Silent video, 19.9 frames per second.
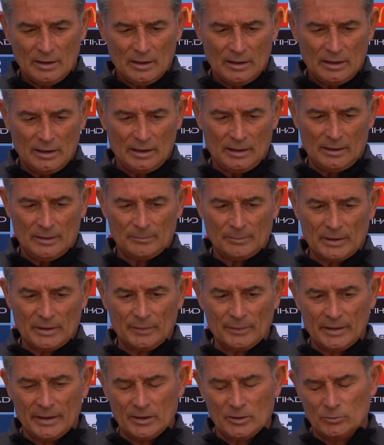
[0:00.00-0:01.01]

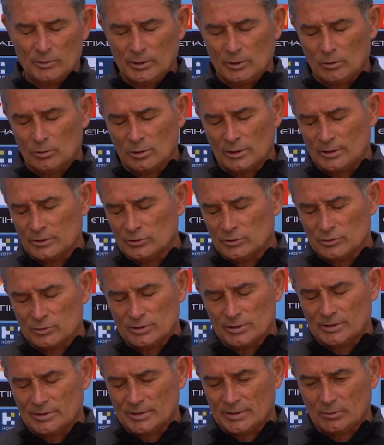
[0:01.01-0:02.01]
and then with all
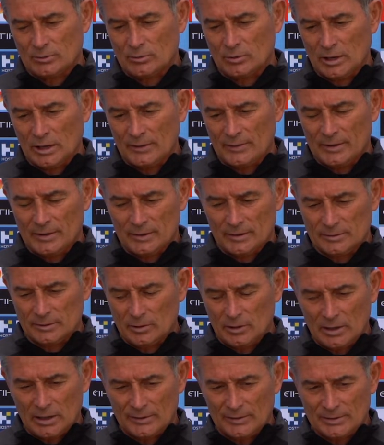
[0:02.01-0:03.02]
injuries and all
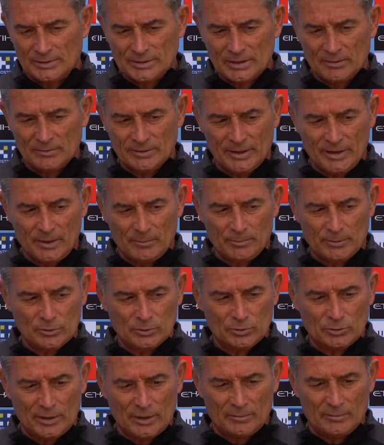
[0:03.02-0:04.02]
other stuff that happened
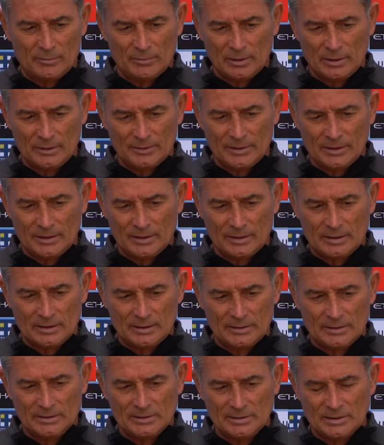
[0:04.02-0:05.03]
to them, I think
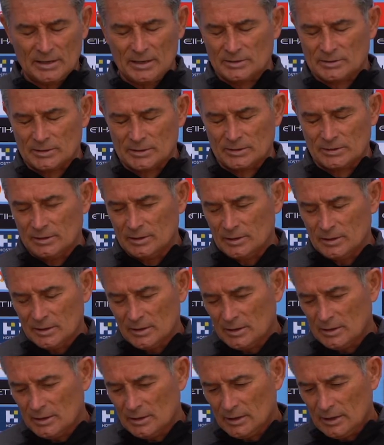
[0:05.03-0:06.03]
the season
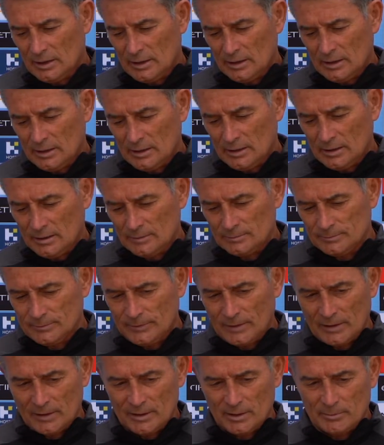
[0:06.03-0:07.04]
fell
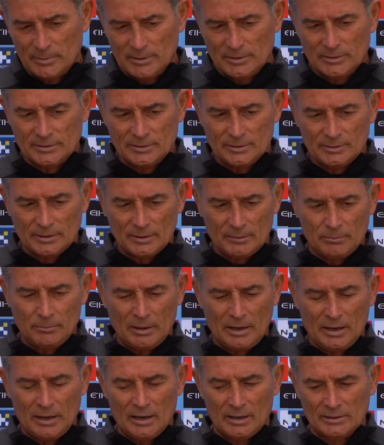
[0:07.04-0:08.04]
a little bit
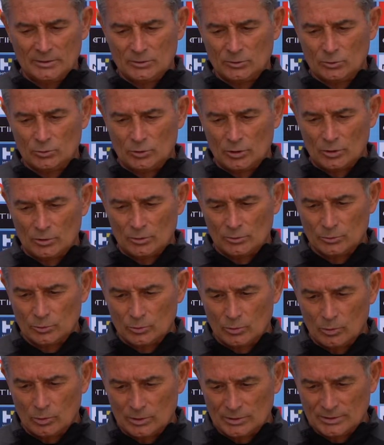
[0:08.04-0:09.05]
apart,
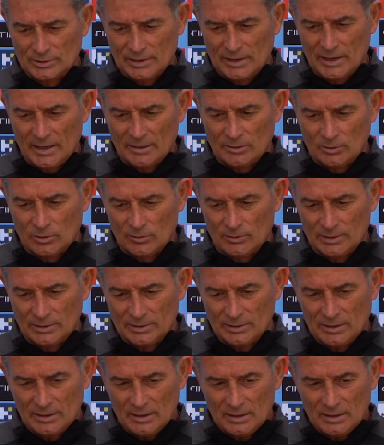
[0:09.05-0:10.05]
towards the end of
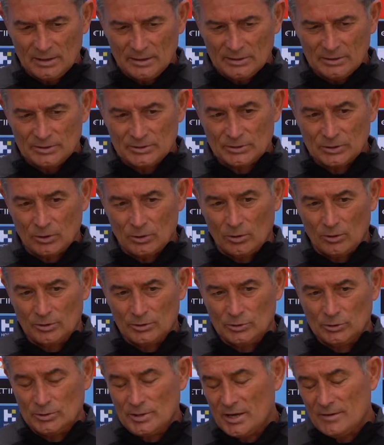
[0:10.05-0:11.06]
it. So
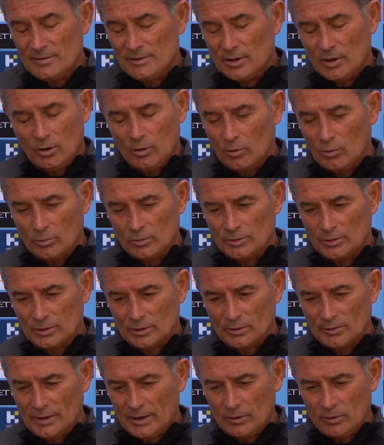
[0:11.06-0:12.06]
you never know.
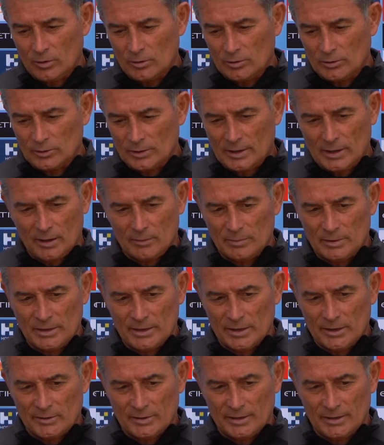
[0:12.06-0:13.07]
They're all going to come
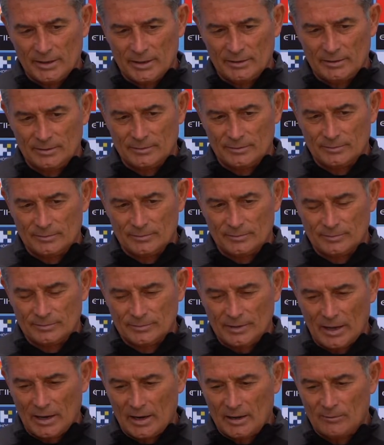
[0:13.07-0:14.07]
here, and
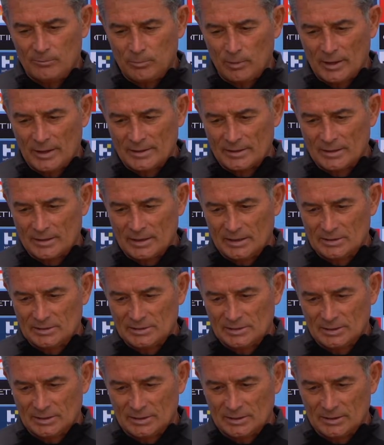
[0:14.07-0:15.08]
they love playing
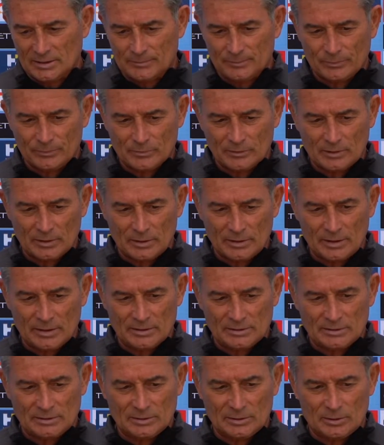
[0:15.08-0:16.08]
against
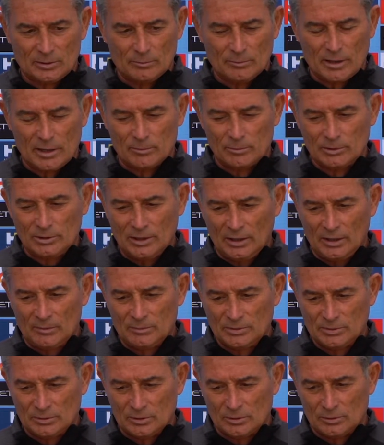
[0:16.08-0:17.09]
Melbourne
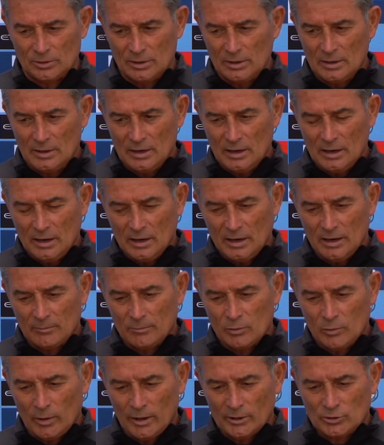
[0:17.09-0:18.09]
teams. So I'm
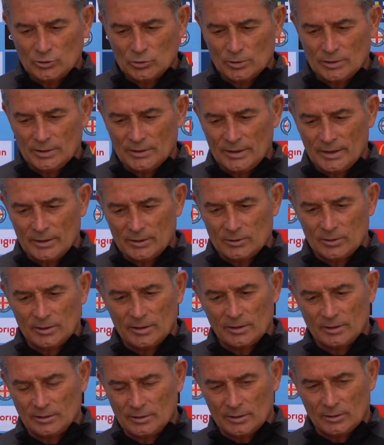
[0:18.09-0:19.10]
quite sure that they're
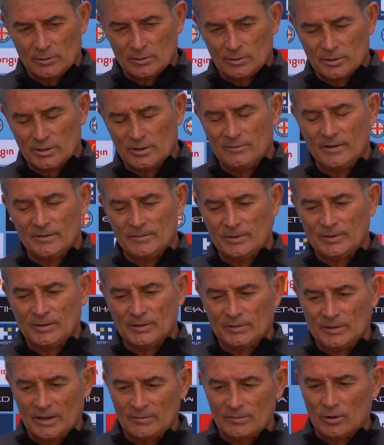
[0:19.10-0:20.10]
going to give
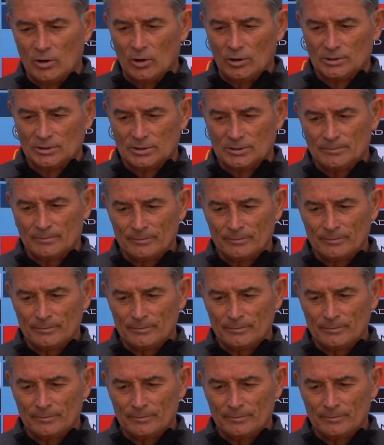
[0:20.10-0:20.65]
everything they've got.